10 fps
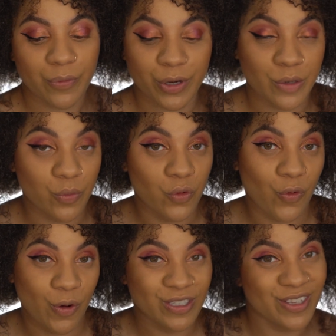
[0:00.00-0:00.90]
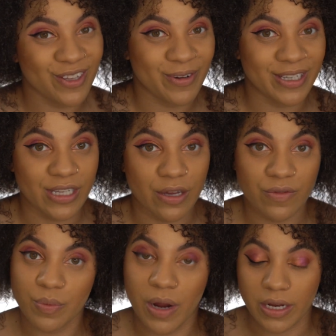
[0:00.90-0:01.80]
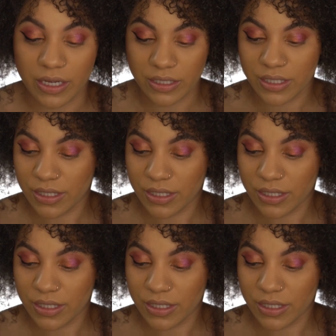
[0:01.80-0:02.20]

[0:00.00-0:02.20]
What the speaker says: And we're going to move on to the rest of the products.